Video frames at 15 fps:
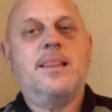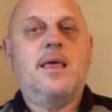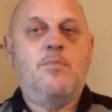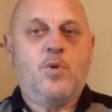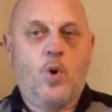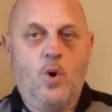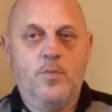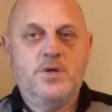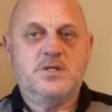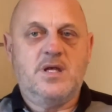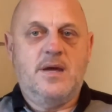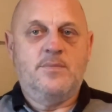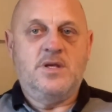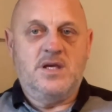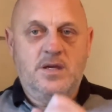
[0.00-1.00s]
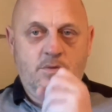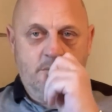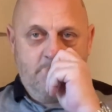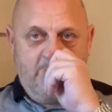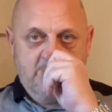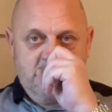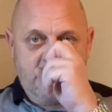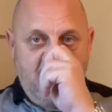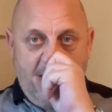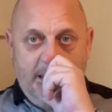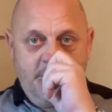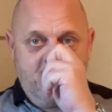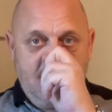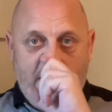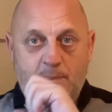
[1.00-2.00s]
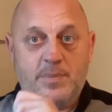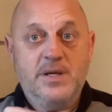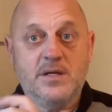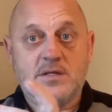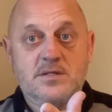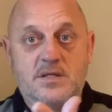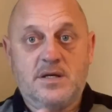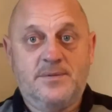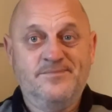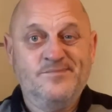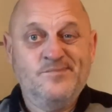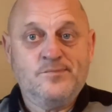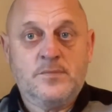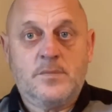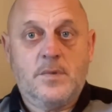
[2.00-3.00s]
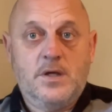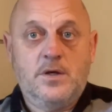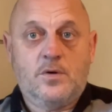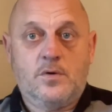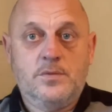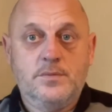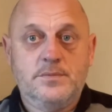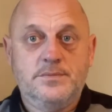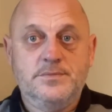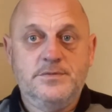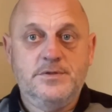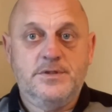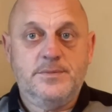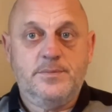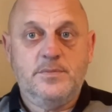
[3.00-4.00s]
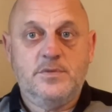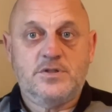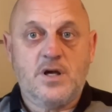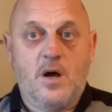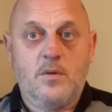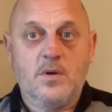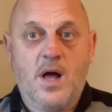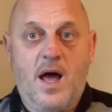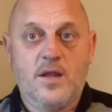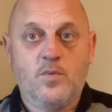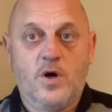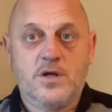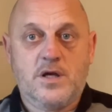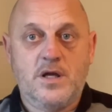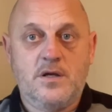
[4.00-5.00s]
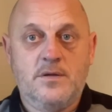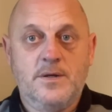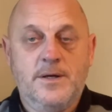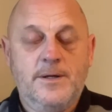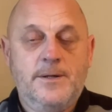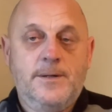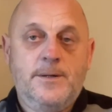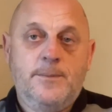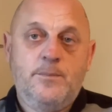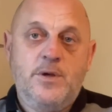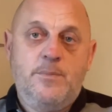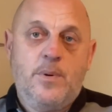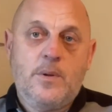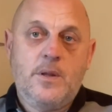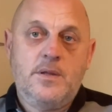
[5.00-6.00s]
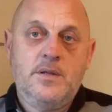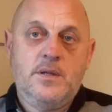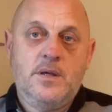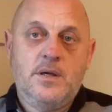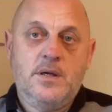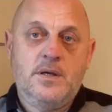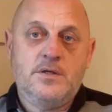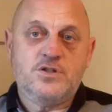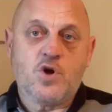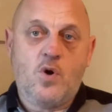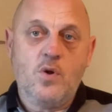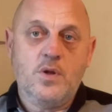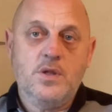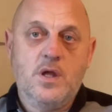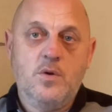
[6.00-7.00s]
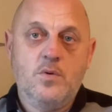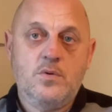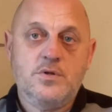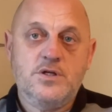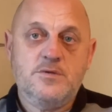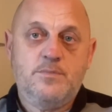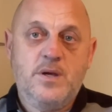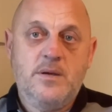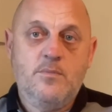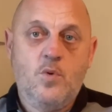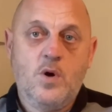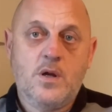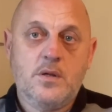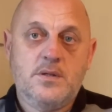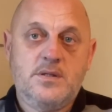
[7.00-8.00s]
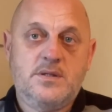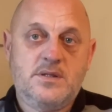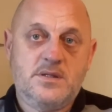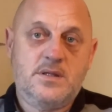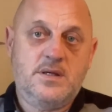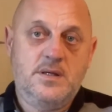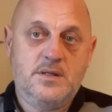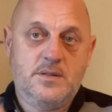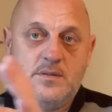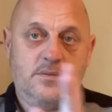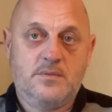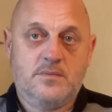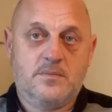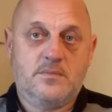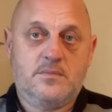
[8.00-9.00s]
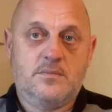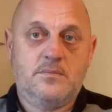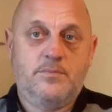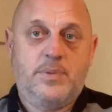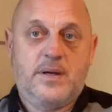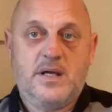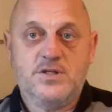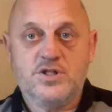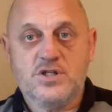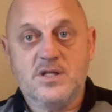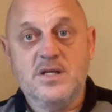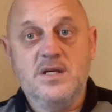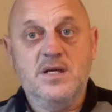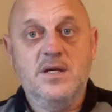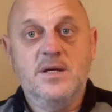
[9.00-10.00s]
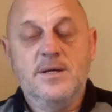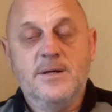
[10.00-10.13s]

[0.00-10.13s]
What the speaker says: to promise them that he would bridge the gap, and it appears that, you know, the sort of hard-working people in Scotland now will just pay more to bridge the